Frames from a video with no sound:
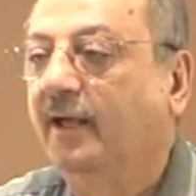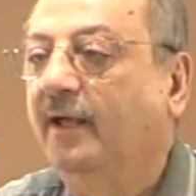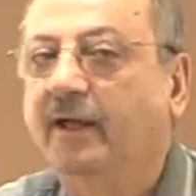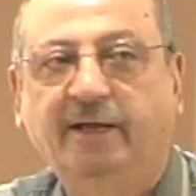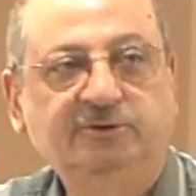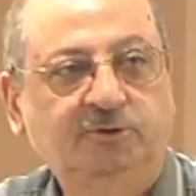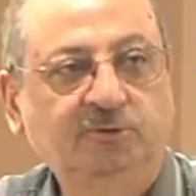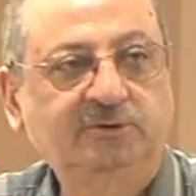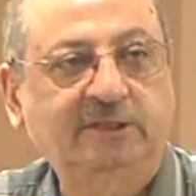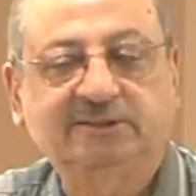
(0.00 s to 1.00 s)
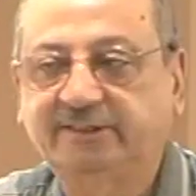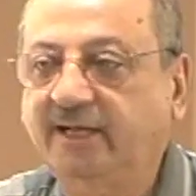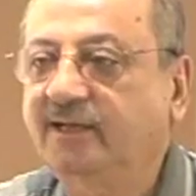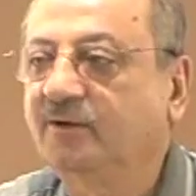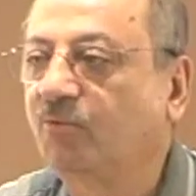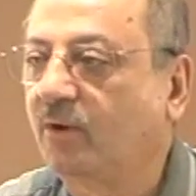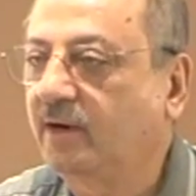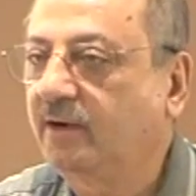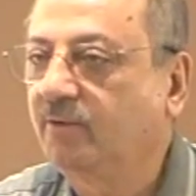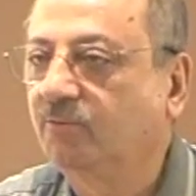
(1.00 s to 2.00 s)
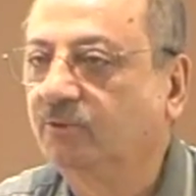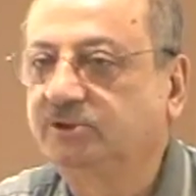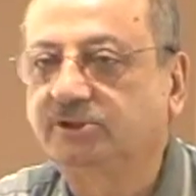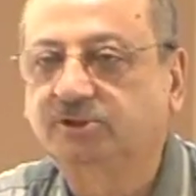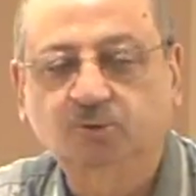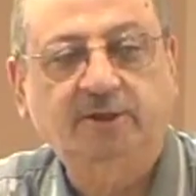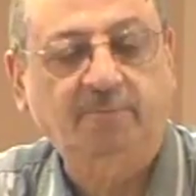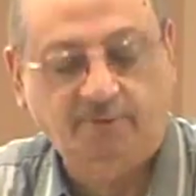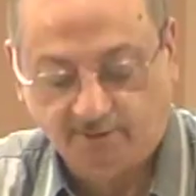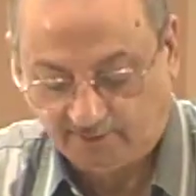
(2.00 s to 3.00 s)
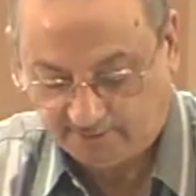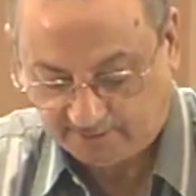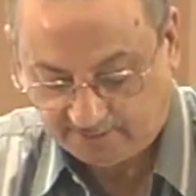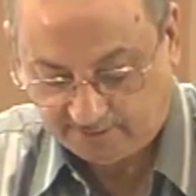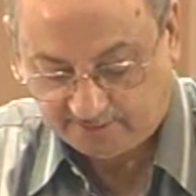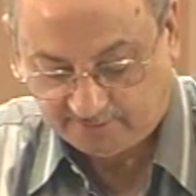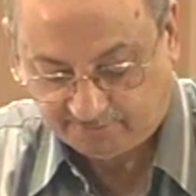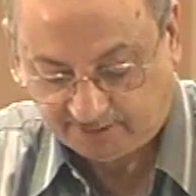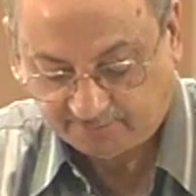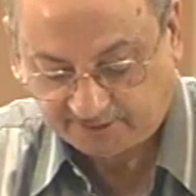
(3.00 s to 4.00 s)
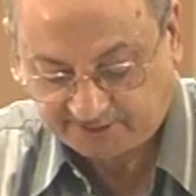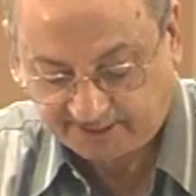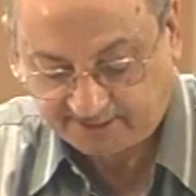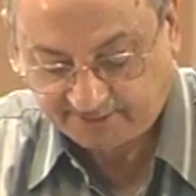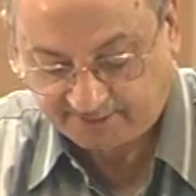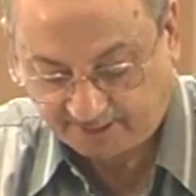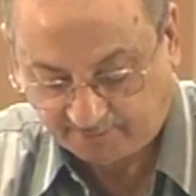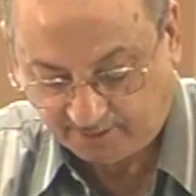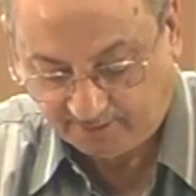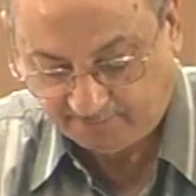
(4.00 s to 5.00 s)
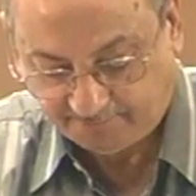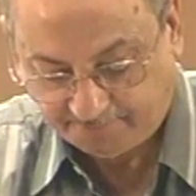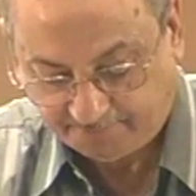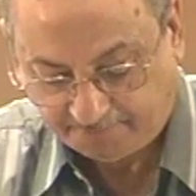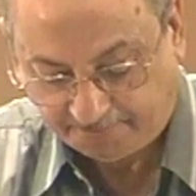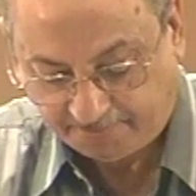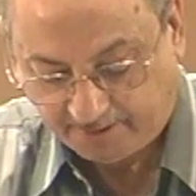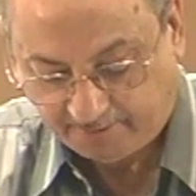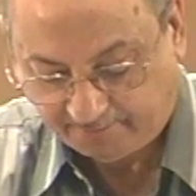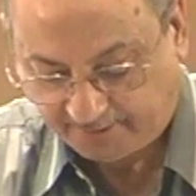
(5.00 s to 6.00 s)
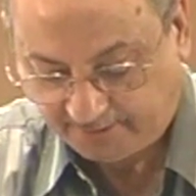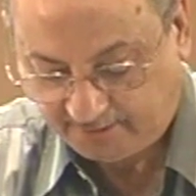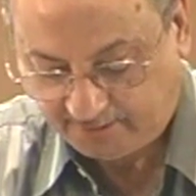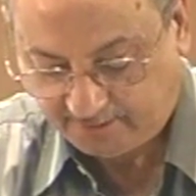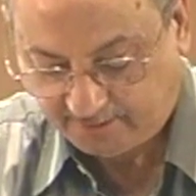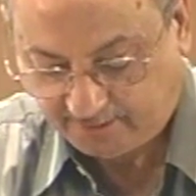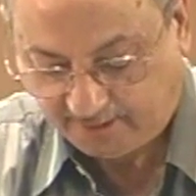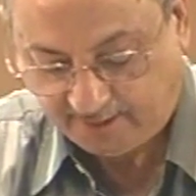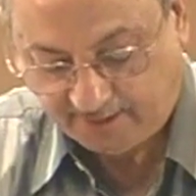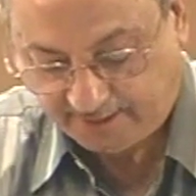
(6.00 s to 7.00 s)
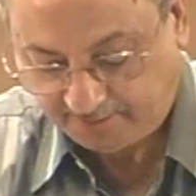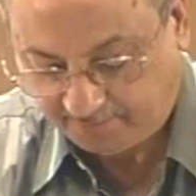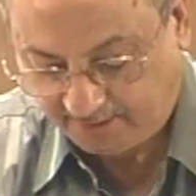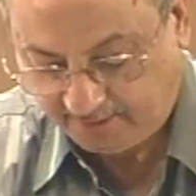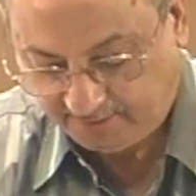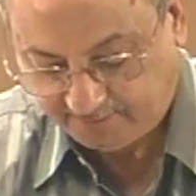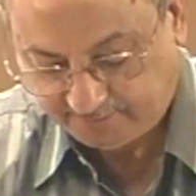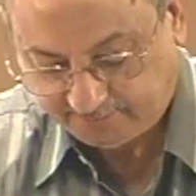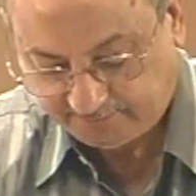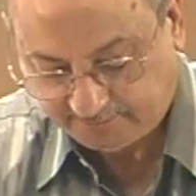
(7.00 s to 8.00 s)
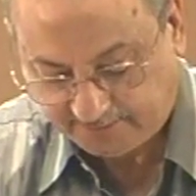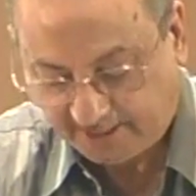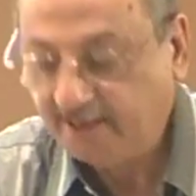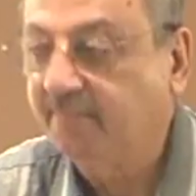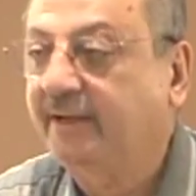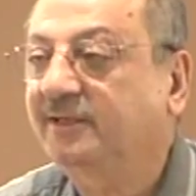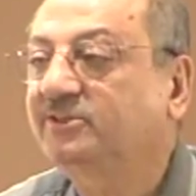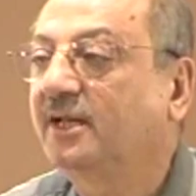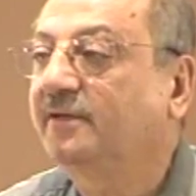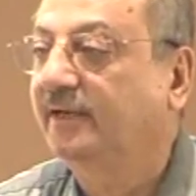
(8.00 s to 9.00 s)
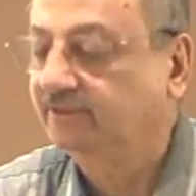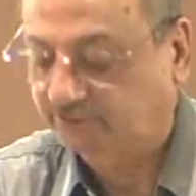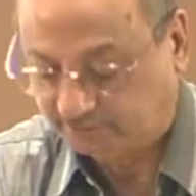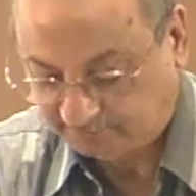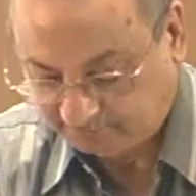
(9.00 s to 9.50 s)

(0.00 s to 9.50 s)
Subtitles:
and choose the second word which is suitable from the second table, brother, and ba, and make a sentence.